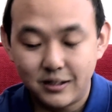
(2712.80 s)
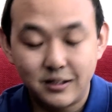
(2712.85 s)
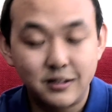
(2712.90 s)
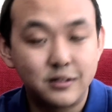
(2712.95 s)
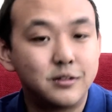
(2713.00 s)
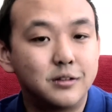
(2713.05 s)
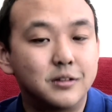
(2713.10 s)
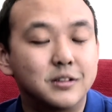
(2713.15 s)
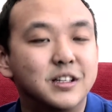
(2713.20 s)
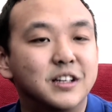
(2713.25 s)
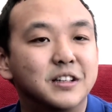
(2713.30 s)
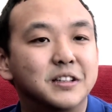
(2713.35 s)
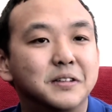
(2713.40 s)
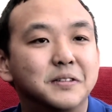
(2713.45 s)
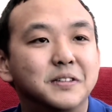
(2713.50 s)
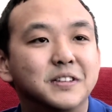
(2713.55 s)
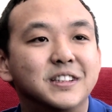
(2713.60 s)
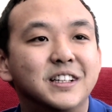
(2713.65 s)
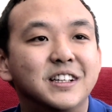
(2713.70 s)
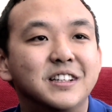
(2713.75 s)
No doubt
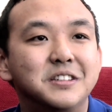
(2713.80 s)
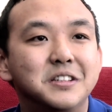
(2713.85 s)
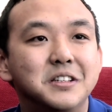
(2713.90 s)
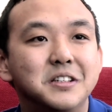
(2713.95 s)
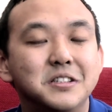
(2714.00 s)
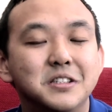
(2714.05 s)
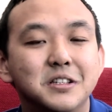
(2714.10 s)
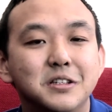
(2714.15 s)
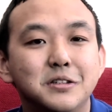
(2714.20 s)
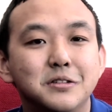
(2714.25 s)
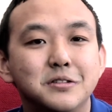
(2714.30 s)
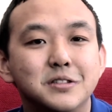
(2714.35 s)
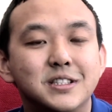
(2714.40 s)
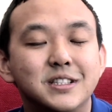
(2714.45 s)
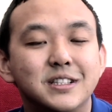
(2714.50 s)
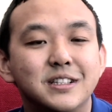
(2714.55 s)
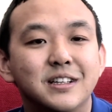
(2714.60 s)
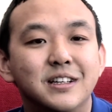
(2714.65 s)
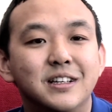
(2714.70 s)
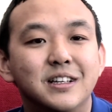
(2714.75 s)
about that. There is
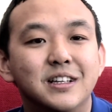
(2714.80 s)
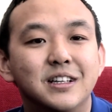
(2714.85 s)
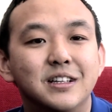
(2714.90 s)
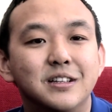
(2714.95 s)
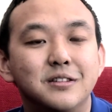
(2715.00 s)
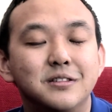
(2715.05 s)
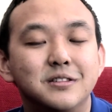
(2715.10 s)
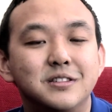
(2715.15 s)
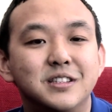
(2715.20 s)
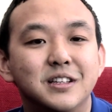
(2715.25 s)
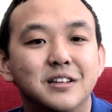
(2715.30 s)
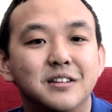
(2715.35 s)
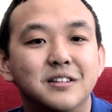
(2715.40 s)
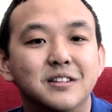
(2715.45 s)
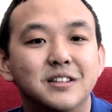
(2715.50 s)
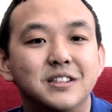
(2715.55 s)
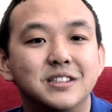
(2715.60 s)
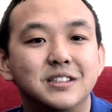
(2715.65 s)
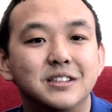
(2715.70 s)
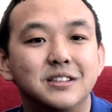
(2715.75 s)
a huge
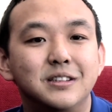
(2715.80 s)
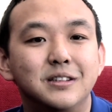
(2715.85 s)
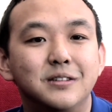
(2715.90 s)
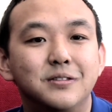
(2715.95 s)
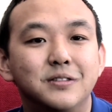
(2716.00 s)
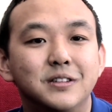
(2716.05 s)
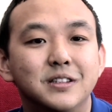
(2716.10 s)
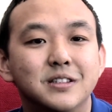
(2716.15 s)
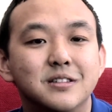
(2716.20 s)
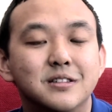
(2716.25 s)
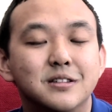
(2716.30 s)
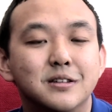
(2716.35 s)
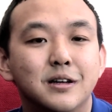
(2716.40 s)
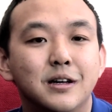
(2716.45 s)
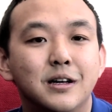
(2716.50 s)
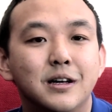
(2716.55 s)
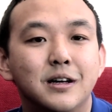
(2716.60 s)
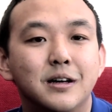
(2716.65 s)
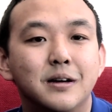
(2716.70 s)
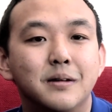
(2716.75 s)
generation difference.
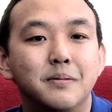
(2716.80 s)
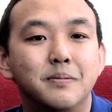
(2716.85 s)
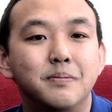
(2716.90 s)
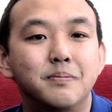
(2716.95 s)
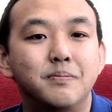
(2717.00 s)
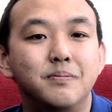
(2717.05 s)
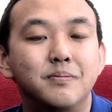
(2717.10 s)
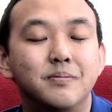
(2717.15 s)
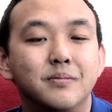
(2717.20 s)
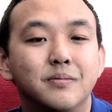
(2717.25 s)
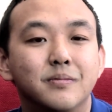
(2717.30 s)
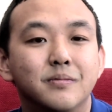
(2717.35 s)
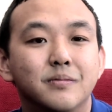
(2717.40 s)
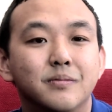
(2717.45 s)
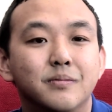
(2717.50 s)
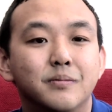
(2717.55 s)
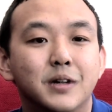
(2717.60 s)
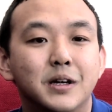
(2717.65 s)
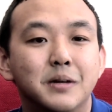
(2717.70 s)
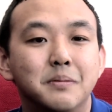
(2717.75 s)

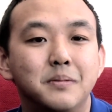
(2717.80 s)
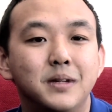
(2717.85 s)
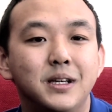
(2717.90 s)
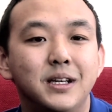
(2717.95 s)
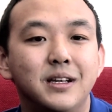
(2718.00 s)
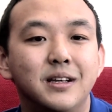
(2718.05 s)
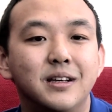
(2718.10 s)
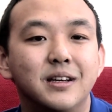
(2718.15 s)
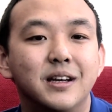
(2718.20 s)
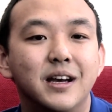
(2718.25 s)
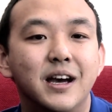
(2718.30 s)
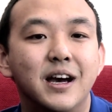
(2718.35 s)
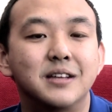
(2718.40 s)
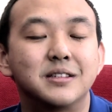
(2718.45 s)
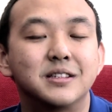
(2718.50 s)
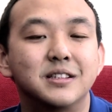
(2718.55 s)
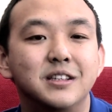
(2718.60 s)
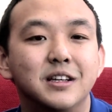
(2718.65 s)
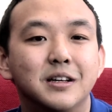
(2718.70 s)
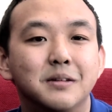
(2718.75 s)
But me, as
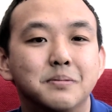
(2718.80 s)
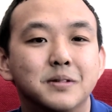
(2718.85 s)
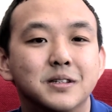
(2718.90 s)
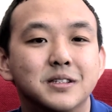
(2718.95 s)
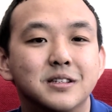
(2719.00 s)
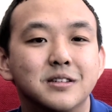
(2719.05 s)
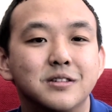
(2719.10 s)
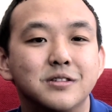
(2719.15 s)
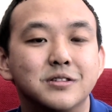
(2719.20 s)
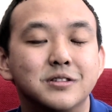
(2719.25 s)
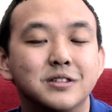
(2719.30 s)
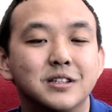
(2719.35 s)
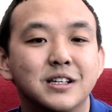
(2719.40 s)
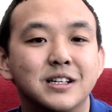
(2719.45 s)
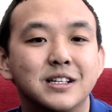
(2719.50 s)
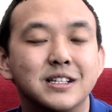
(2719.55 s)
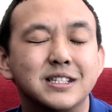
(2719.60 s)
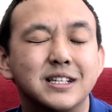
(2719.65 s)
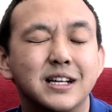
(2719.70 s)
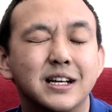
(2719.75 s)
a young person, you should
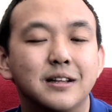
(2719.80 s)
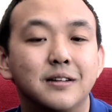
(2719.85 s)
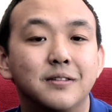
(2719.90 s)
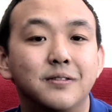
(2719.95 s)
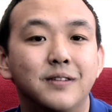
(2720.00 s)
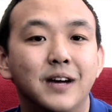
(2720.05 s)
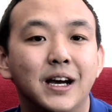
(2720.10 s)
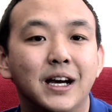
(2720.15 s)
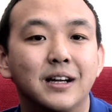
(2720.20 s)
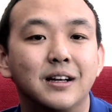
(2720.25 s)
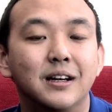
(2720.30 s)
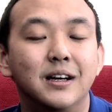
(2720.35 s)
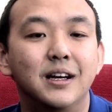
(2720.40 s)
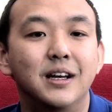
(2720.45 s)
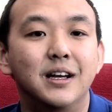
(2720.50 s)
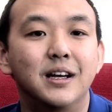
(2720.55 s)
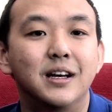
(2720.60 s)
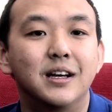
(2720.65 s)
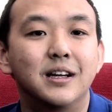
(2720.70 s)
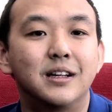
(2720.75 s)
understand the fact
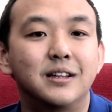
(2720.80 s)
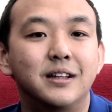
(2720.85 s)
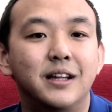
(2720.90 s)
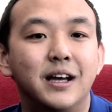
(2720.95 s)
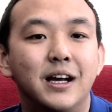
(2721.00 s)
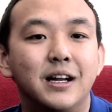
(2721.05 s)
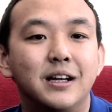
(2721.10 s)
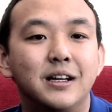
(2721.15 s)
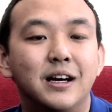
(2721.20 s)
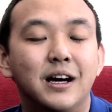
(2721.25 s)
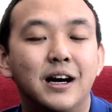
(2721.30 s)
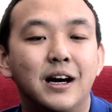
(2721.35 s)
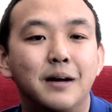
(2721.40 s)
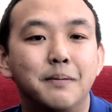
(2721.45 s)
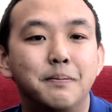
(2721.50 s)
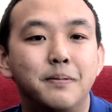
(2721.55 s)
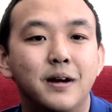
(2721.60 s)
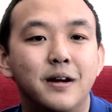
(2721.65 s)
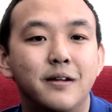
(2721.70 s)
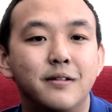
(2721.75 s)
that our
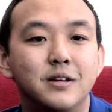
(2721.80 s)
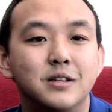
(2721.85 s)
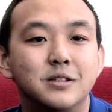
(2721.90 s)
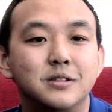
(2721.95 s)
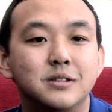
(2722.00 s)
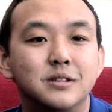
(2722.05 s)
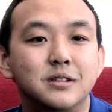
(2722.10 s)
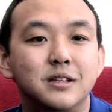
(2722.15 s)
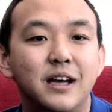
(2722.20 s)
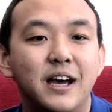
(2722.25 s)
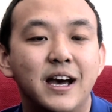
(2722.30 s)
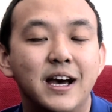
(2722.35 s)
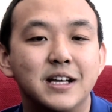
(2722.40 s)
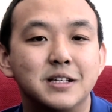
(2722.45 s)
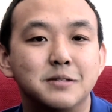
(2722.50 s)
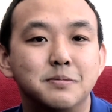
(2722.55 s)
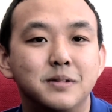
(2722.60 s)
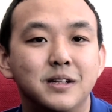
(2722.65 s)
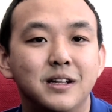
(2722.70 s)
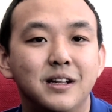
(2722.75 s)
parents
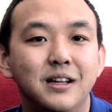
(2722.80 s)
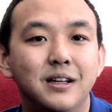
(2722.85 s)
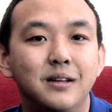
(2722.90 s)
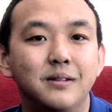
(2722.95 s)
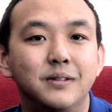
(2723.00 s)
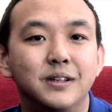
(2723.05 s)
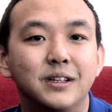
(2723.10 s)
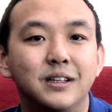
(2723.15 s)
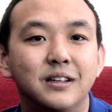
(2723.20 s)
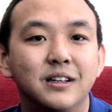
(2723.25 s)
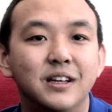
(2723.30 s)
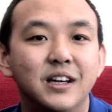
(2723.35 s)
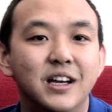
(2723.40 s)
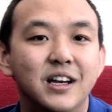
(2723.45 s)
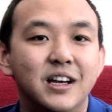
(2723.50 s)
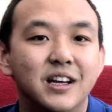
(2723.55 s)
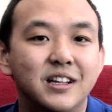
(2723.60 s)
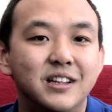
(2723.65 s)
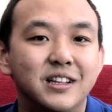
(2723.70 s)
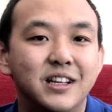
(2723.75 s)
has been living
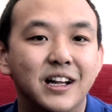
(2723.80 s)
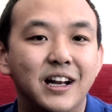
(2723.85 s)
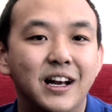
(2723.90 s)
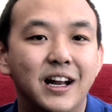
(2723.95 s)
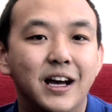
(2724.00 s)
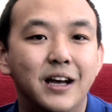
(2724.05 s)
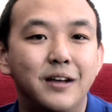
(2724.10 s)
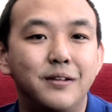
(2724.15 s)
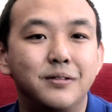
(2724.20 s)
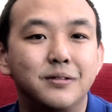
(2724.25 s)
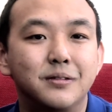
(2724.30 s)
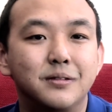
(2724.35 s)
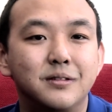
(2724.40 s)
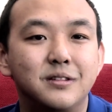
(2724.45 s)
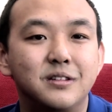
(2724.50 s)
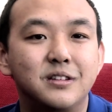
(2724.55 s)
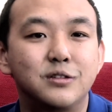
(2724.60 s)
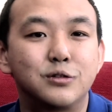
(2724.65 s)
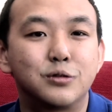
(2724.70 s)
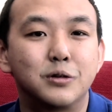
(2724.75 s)
their life
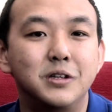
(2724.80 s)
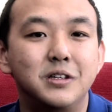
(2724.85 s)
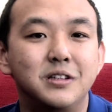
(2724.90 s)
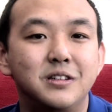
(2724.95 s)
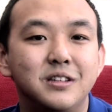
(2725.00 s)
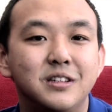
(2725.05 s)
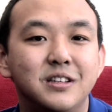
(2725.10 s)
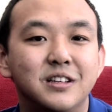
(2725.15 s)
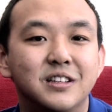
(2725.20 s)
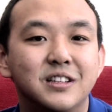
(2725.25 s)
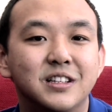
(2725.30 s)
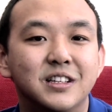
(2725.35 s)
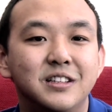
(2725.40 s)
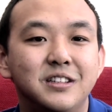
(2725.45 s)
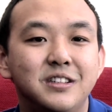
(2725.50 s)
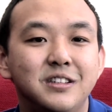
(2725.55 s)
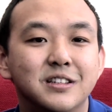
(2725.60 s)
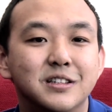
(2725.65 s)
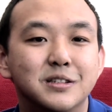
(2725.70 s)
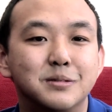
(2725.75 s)
20 or
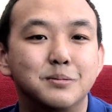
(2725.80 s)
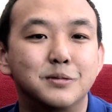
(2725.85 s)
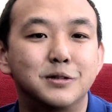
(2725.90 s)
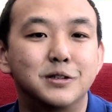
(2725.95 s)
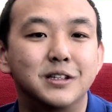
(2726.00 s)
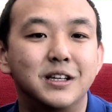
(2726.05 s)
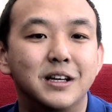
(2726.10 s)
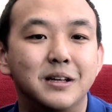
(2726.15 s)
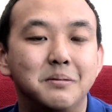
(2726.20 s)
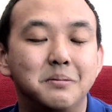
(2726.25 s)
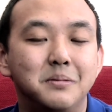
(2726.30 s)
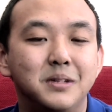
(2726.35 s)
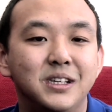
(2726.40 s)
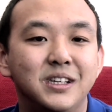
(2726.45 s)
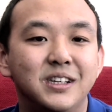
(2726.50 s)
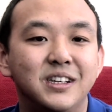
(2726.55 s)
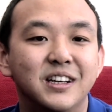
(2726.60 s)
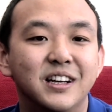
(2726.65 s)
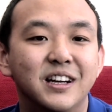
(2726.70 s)
30 years more than me.